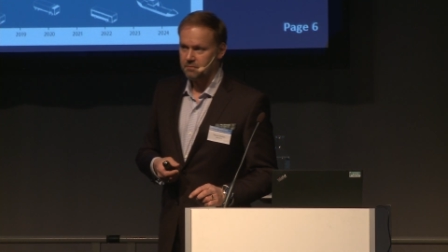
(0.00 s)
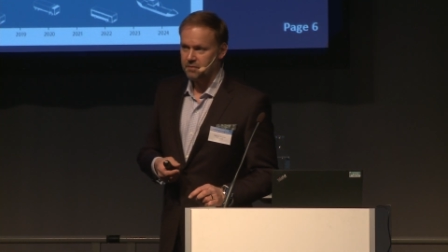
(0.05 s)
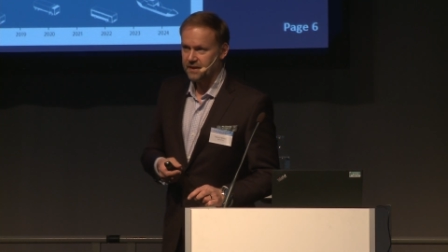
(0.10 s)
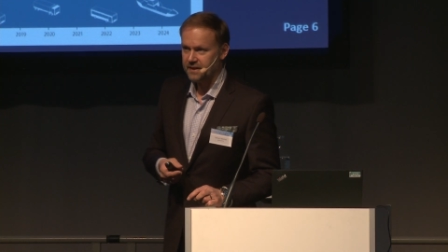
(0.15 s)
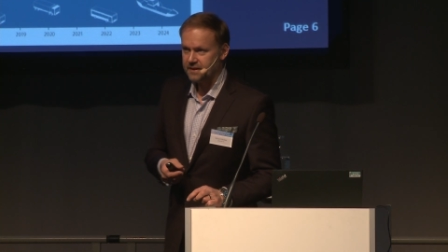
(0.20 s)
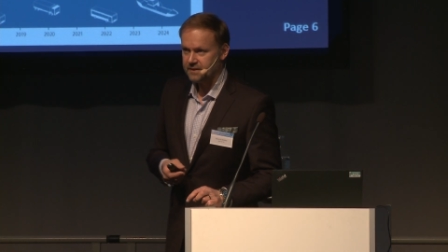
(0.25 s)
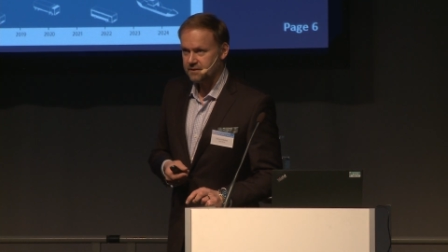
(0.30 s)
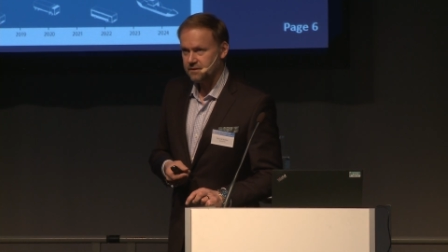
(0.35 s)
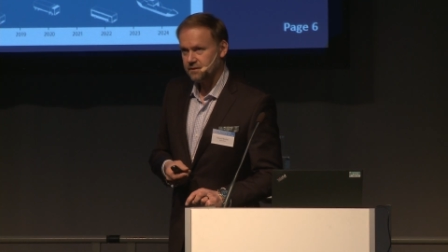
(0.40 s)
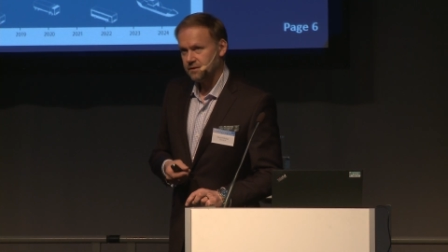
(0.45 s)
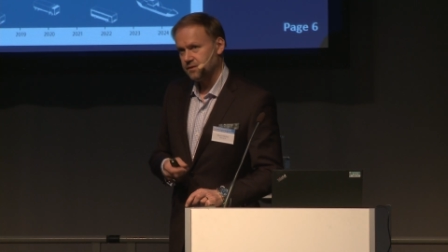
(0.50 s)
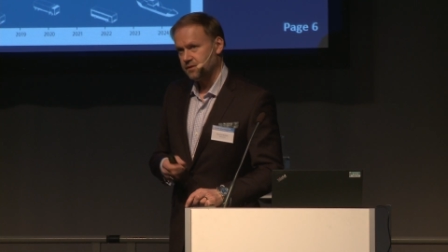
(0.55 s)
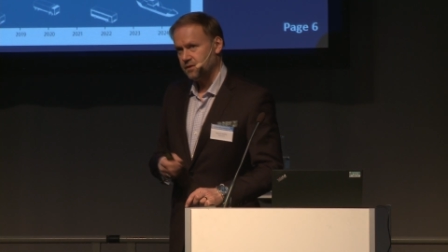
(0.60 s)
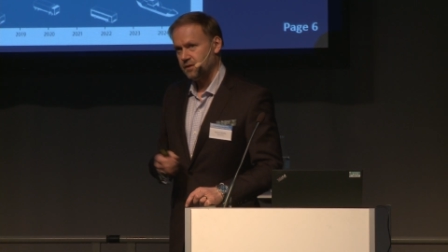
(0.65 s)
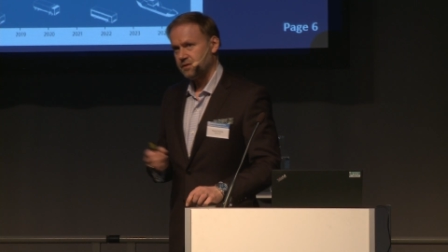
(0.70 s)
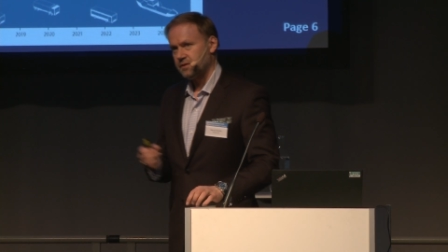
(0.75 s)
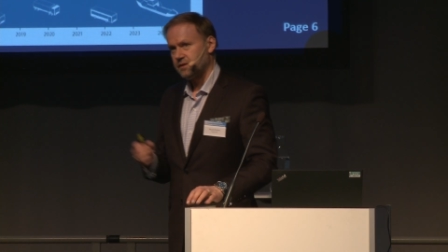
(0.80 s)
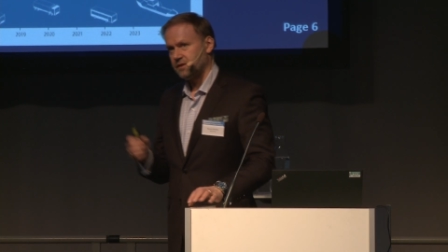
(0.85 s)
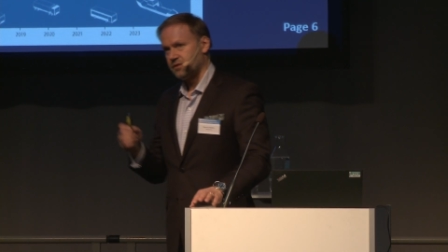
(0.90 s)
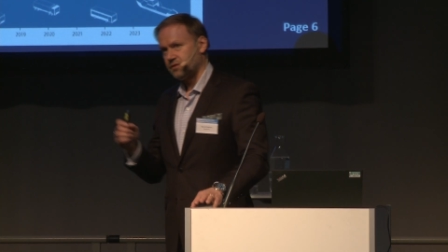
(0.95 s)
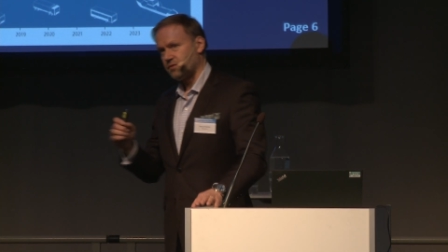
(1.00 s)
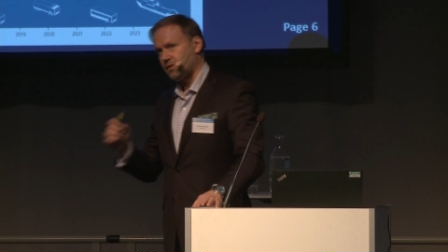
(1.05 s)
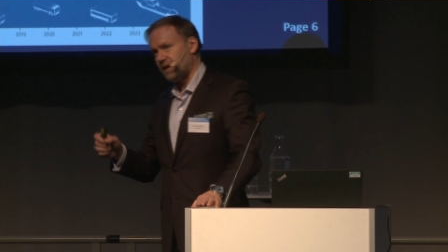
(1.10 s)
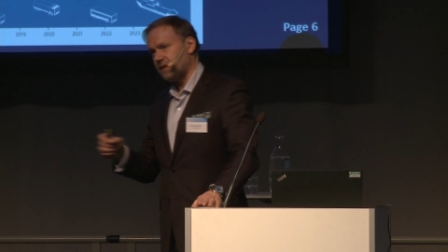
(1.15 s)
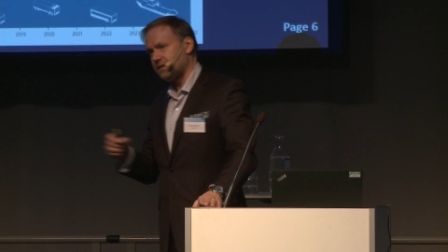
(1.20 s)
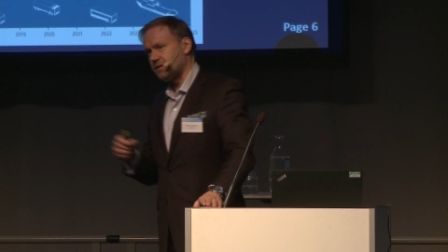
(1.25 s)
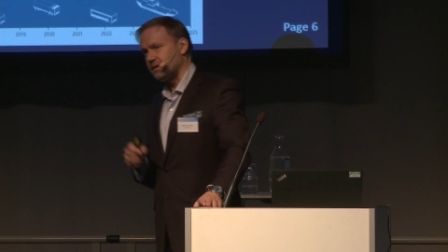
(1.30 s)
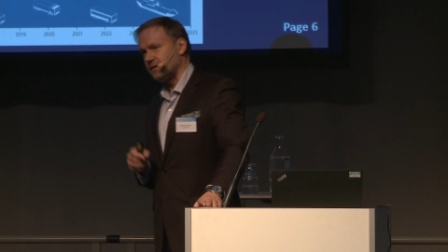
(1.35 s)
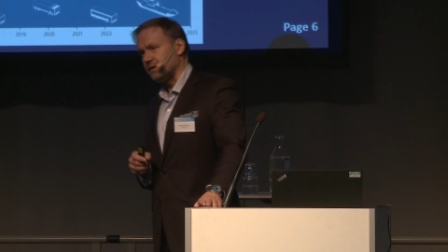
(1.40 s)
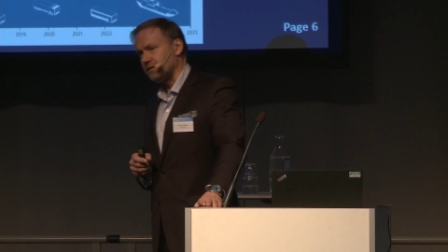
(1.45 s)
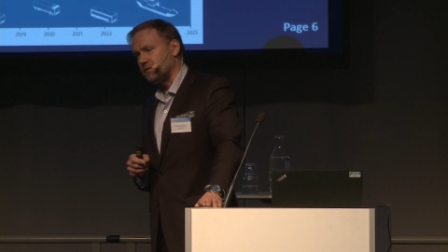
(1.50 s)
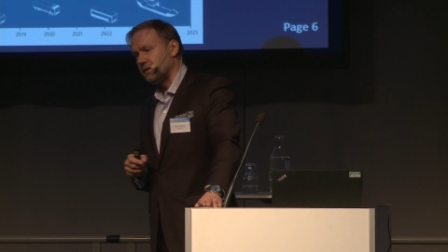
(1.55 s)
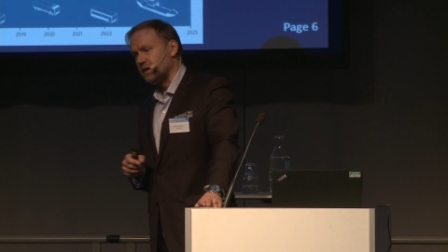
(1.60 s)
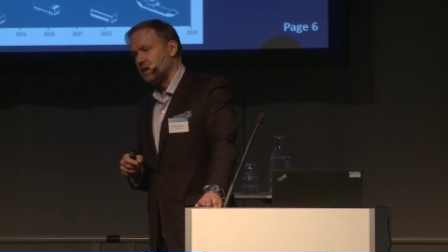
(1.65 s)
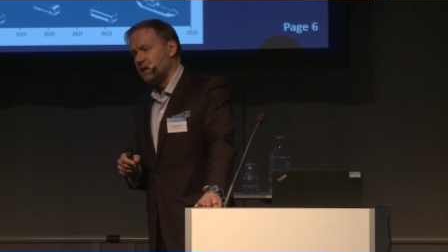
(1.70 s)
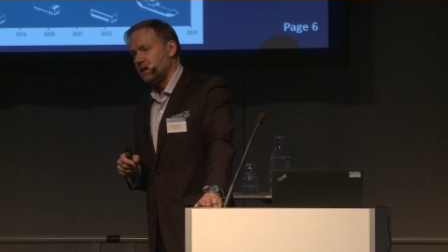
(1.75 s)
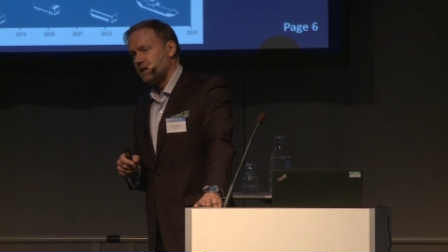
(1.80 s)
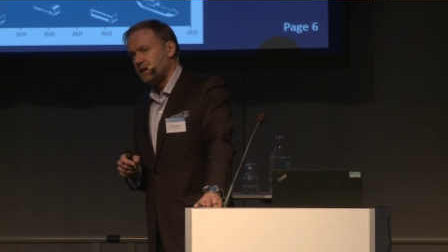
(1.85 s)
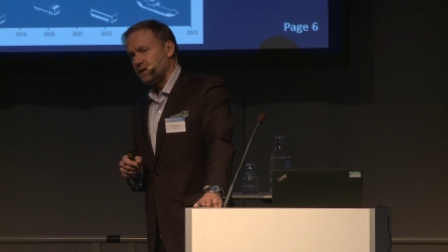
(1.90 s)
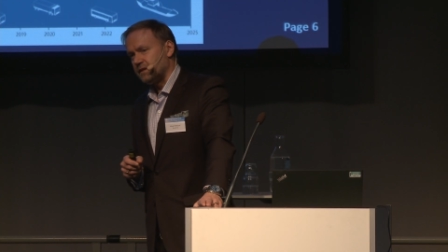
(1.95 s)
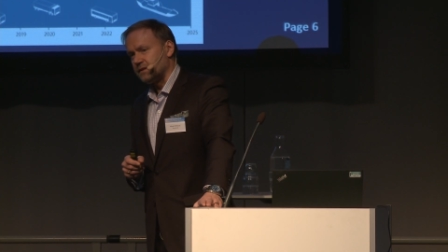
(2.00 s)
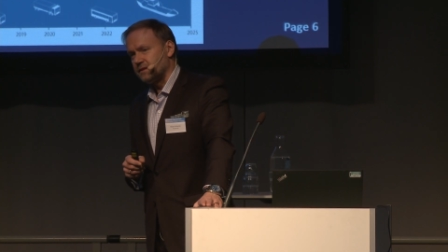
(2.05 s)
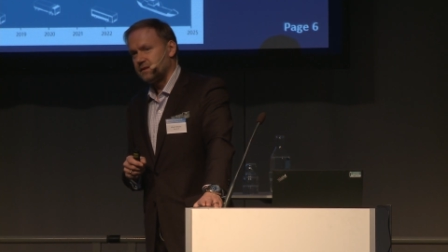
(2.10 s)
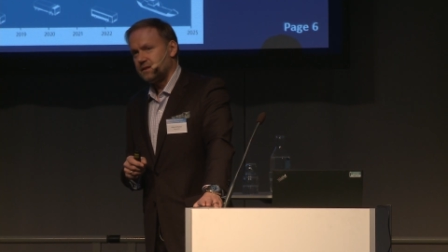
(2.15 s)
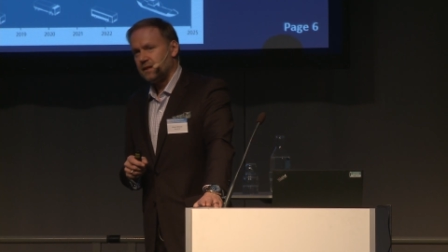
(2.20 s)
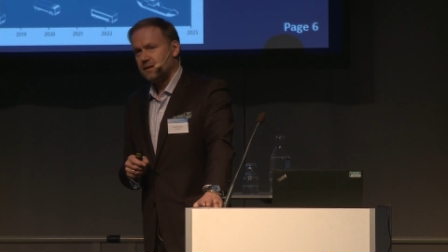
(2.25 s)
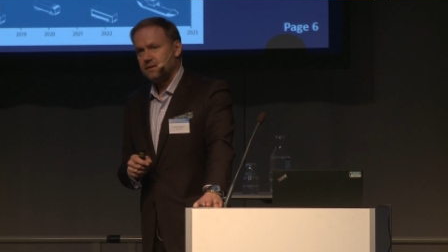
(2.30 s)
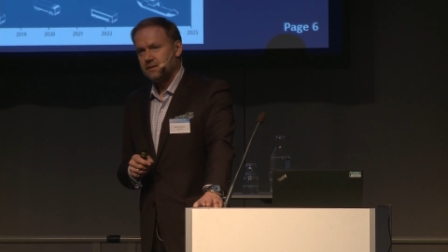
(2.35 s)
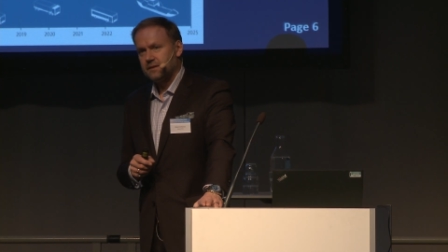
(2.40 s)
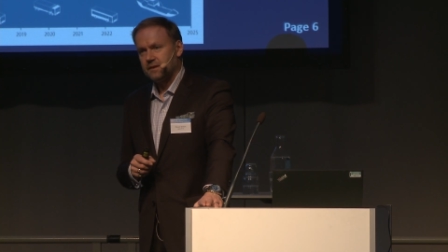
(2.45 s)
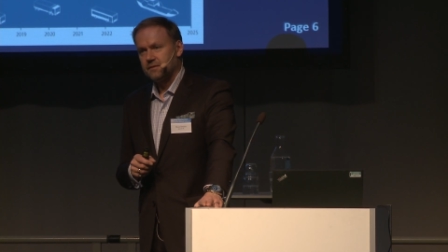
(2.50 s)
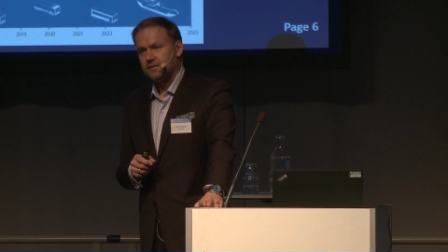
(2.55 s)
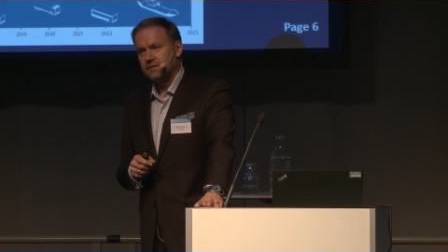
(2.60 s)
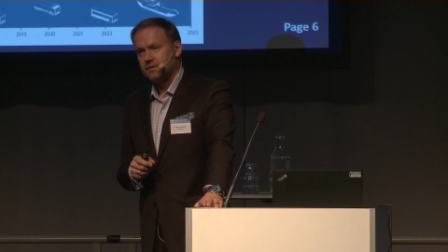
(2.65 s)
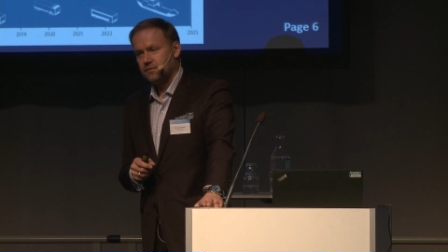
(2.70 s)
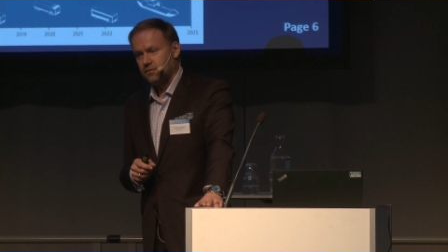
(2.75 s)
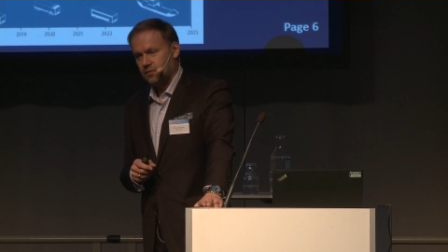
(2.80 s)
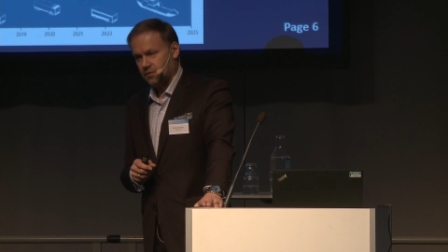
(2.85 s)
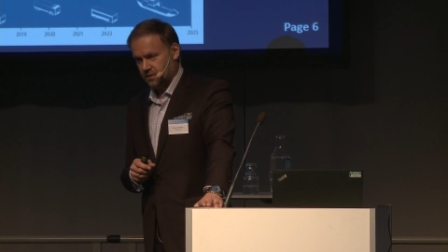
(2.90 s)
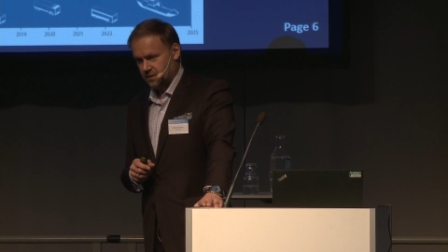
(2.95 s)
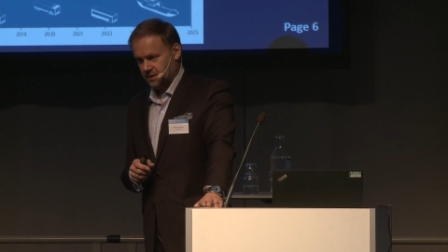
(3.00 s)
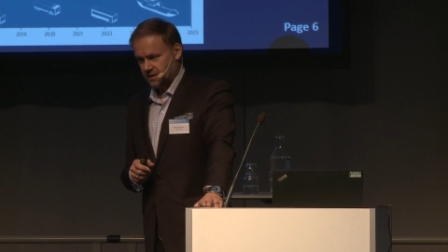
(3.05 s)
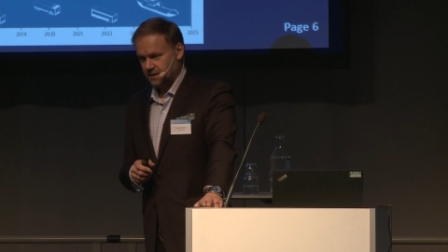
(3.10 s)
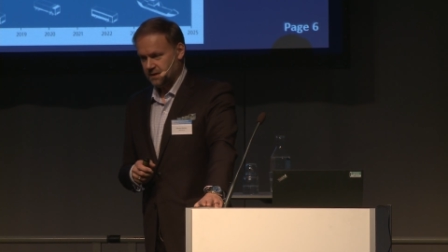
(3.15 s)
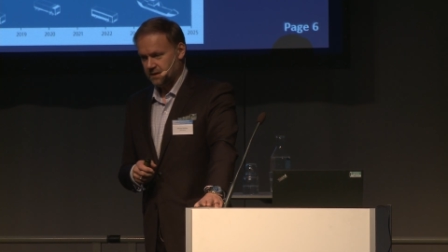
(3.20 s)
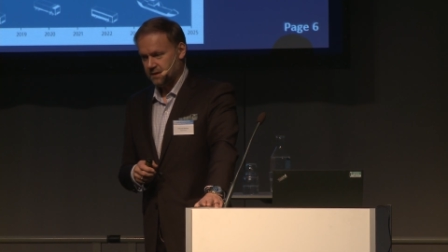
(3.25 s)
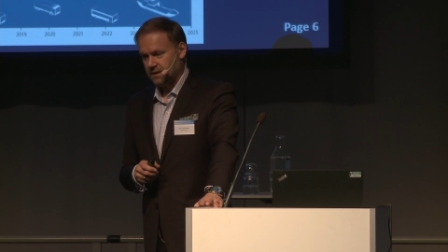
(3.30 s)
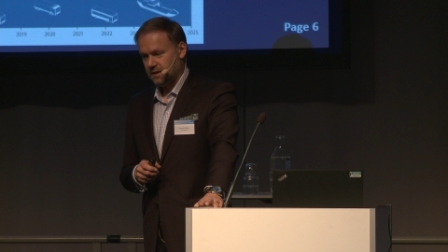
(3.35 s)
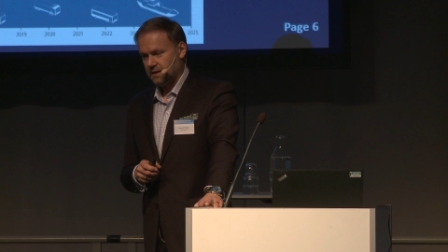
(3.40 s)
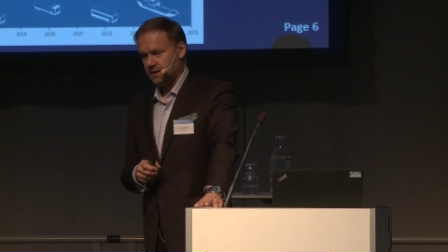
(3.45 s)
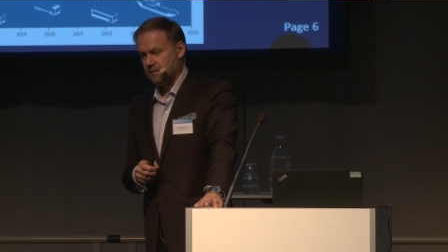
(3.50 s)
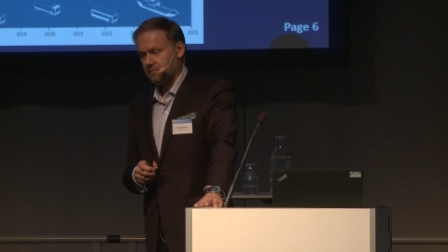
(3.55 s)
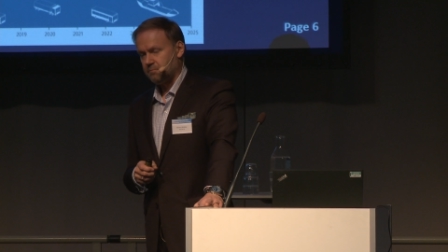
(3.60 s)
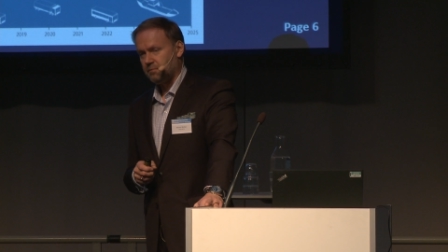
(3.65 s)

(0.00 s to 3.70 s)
place such attractive incentives for uh,